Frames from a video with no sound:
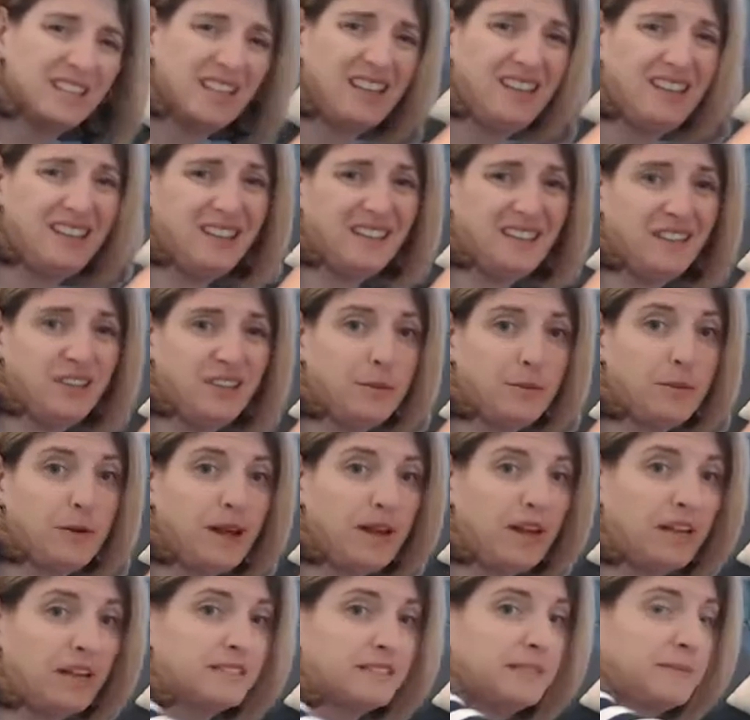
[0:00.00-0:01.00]
on your
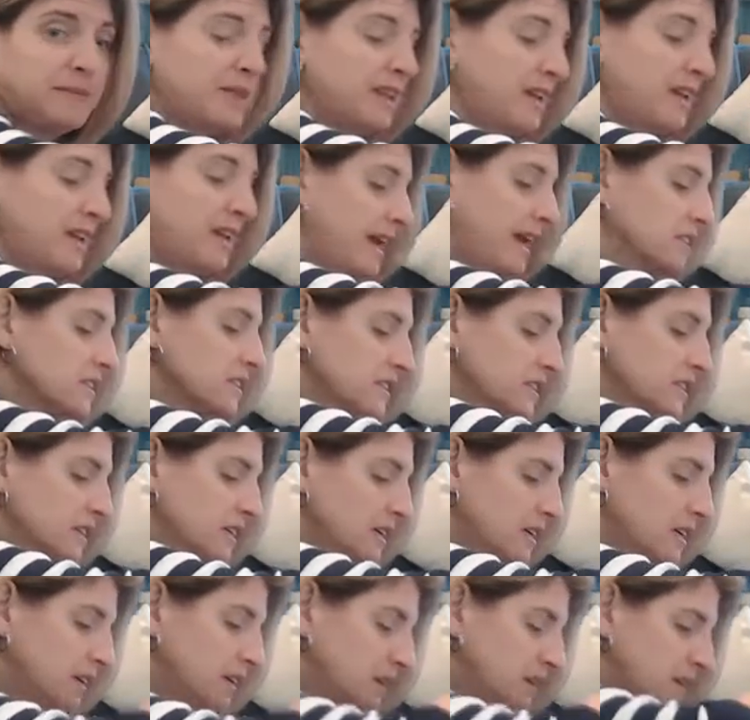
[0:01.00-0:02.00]
brain on something else.
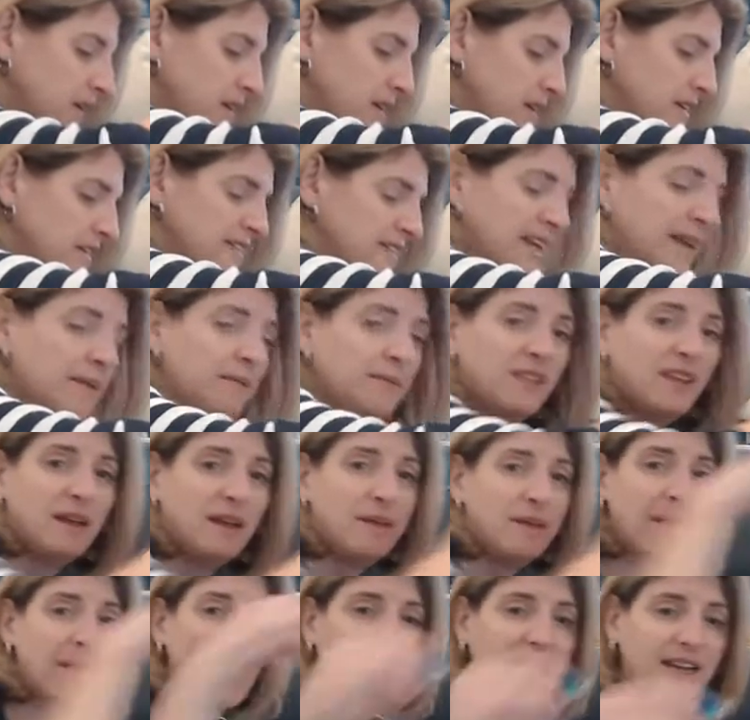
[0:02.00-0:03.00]
Same
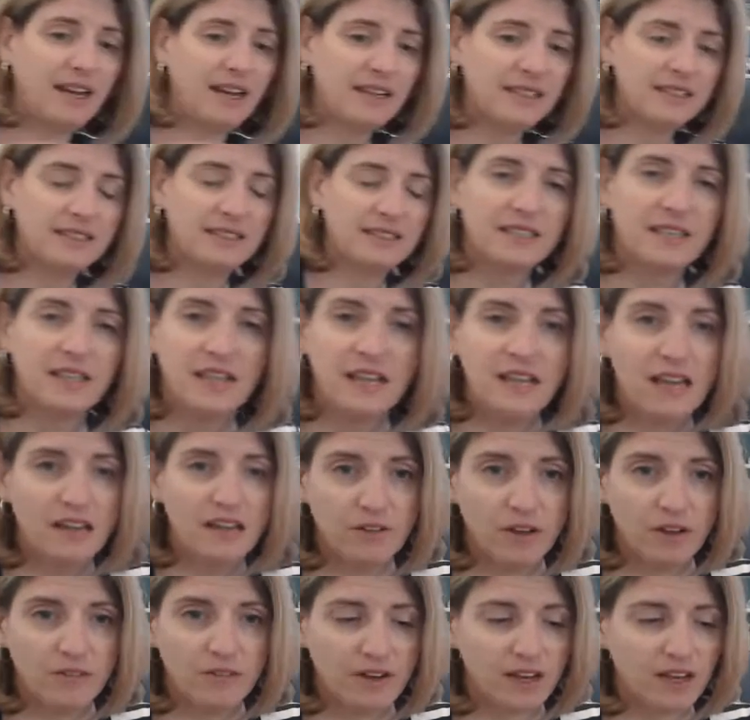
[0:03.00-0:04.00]
thing, magnets.
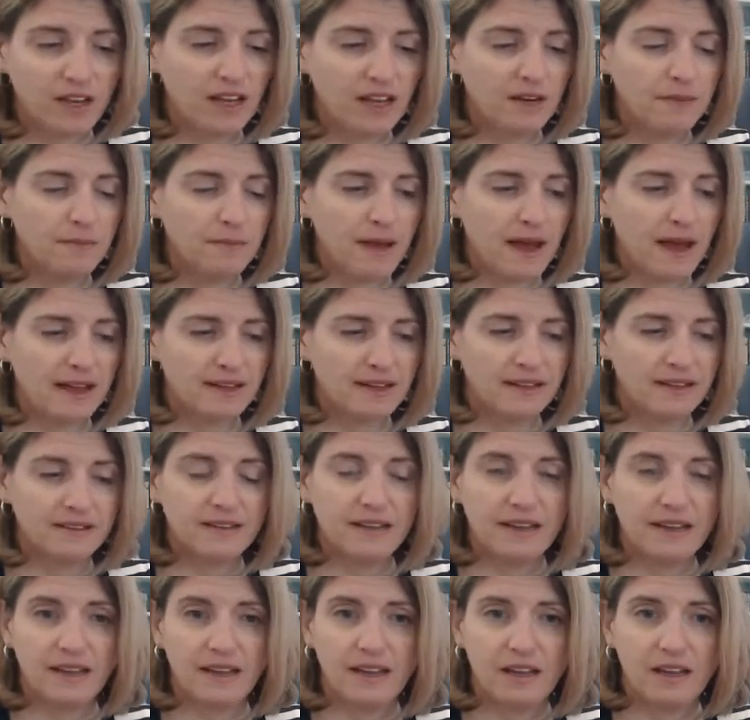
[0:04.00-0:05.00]
If you have any kind of magnets
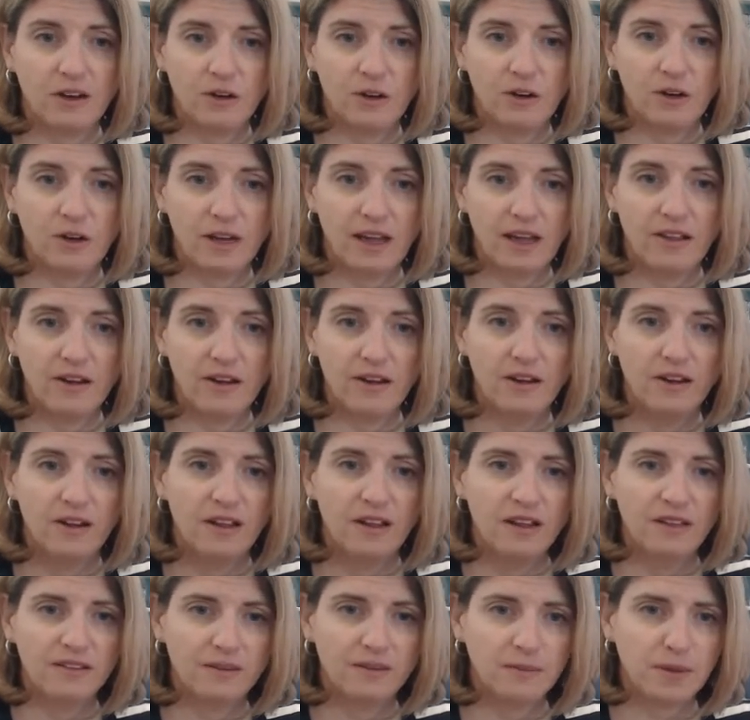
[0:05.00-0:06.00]
that can go together,
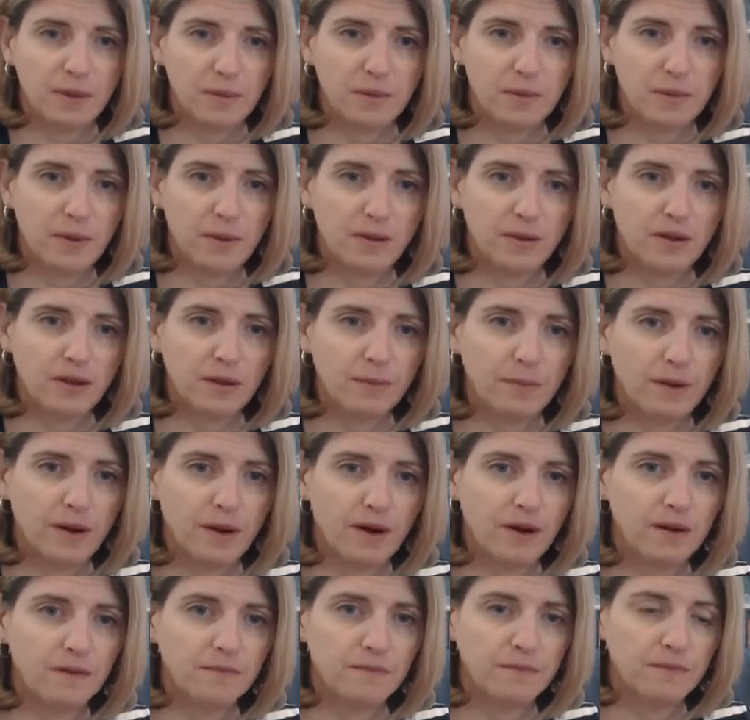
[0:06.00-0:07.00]
sometimes pulling
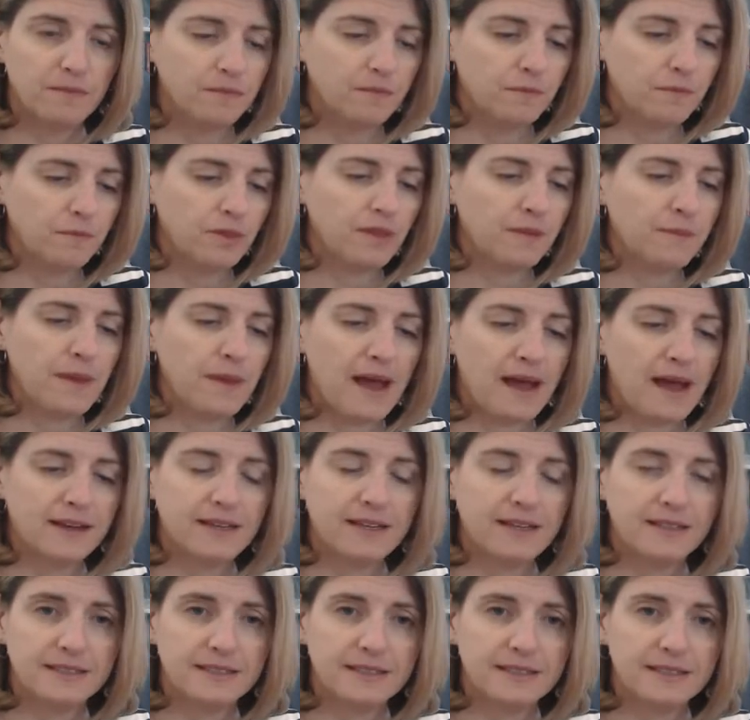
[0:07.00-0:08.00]
apart with the
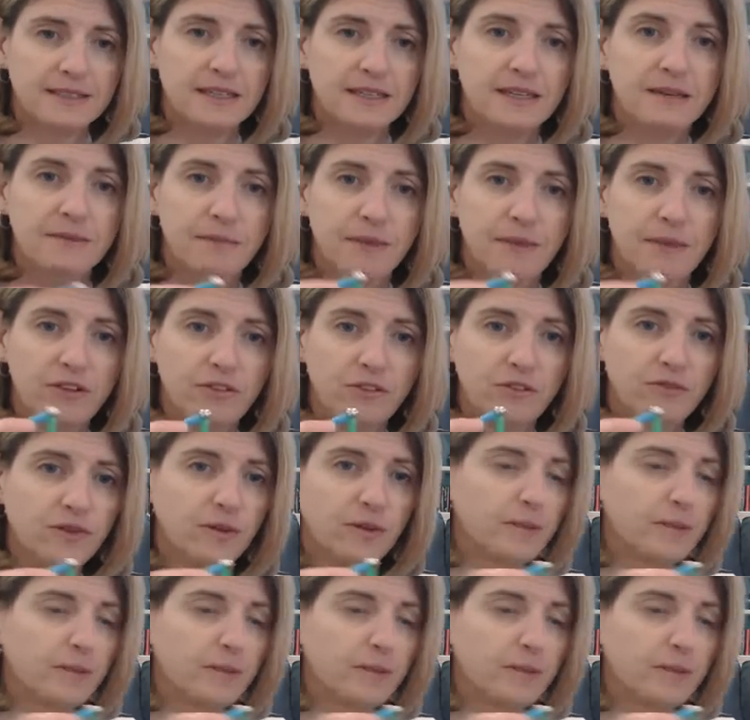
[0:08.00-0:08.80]
magnets makes you feel